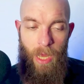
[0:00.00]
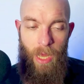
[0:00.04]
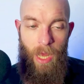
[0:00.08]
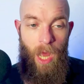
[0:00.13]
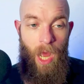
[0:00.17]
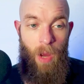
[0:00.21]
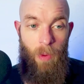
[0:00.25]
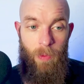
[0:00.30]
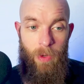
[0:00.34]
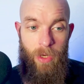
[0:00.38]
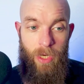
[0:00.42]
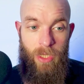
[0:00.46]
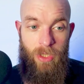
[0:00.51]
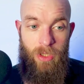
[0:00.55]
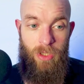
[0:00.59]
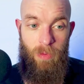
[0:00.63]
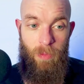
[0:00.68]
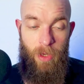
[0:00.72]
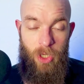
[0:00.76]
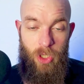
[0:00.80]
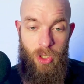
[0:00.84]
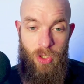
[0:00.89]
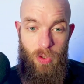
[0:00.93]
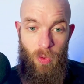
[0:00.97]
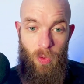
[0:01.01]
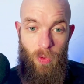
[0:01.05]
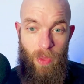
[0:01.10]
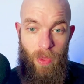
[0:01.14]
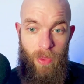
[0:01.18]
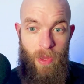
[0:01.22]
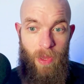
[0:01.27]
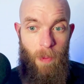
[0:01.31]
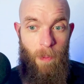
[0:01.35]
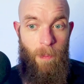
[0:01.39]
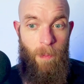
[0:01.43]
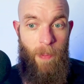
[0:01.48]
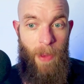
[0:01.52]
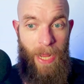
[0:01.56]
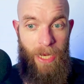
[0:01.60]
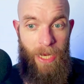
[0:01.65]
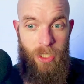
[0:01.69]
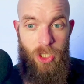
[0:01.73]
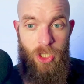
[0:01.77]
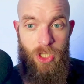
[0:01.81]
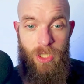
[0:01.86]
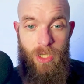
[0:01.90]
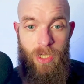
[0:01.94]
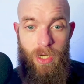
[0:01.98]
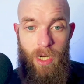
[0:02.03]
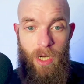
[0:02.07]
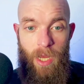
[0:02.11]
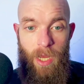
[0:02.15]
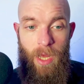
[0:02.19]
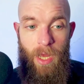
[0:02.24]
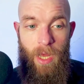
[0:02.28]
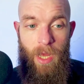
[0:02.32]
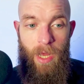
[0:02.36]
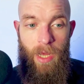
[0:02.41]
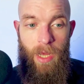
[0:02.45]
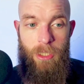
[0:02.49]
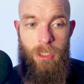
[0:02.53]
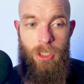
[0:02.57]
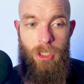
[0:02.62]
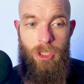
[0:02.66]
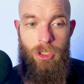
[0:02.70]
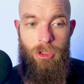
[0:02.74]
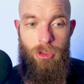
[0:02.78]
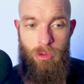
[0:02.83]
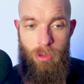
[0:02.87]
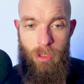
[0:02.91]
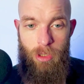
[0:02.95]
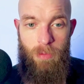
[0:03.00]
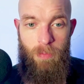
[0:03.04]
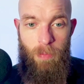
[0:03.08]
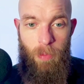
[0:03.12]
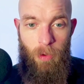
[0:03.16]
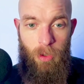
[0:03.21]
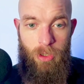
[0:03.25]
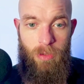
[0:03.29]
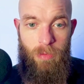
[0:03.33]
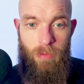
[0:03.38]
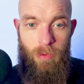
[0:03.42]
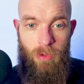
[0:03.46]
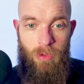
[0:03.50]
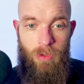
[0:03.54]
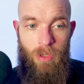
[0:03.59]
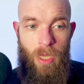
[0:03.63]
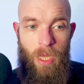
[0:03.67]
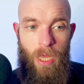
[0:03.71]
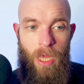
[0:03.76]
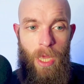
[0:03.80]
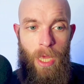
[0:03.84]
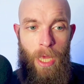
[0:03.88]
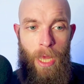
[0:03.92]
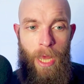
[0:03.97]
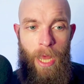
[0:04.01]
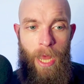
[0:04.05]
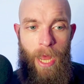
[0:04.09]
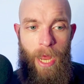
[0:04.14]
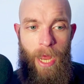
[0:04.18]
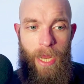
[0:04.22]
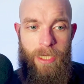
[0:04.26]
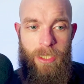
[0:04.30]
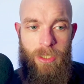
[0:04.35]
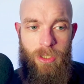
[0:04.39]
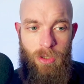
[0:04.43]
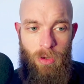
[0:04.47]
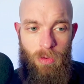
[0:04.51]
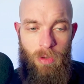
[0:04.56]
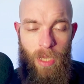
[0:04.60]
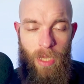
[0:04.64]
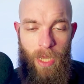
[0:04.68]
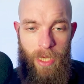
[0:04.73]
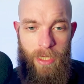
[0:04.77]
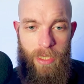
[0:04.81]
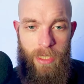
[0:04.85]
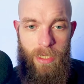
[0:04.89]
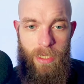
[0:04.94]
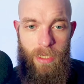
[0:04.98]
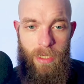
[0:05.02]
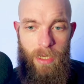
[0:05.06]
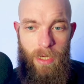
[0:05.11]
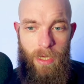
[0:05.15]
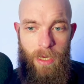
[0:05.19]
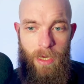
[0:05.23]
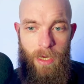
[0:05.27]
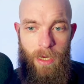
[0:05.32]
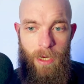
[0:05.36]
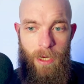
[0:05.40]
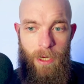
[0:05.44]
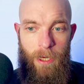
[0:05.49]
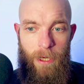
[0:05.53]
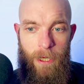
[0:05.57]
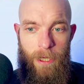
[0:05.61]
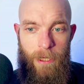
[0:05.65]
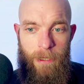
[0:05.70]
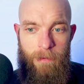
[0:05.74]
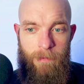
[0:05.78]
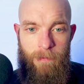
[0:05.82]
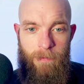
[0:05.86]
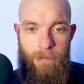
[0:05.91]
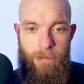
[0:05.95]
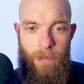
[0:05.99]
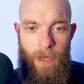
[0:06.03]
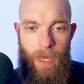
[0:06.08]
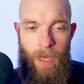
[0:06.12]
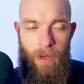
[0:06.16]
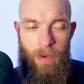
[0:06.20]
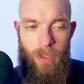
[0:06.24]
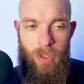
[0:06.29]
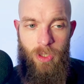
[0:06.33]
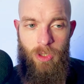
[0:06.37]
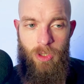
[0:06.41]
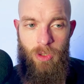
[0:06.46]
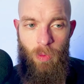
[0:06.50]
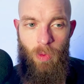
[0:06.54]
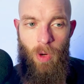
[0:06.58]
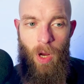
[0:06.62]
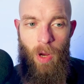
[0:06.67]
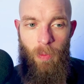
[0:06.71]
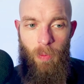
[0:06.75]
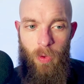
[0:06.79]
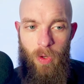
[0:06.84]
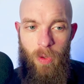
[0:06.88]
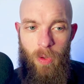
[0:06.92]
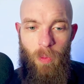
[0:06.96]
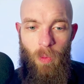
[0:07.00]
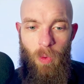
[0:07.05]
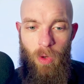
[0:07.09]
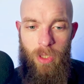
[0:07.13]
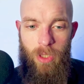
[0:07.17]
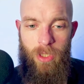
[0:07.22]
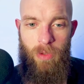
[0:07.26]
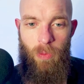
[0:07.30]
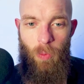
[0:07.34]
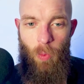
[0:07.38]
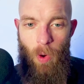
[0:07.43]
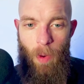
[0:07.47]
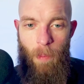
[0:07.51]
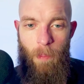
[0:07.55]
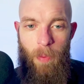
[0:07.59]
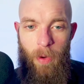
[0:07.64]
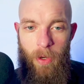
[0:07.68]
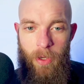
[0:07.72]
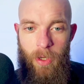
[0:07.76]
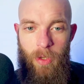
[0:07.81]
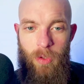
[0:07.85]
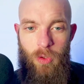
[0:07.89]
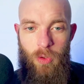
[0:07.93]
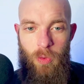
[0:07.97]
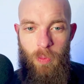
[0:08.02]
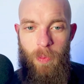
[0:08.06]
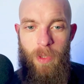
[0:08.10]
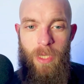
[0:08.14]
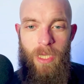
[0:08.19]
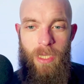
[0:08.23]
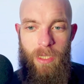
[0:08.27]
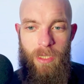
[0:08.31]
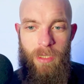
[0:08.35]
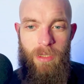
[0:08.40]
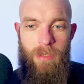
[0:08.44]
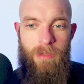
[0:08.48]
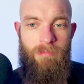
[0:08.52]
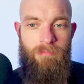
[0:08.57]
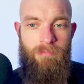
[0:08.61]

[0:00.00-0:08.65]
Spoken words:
and we need to make sure that they're patched as soon as possible. I don't like, I wouldn't want the 1.0 to be,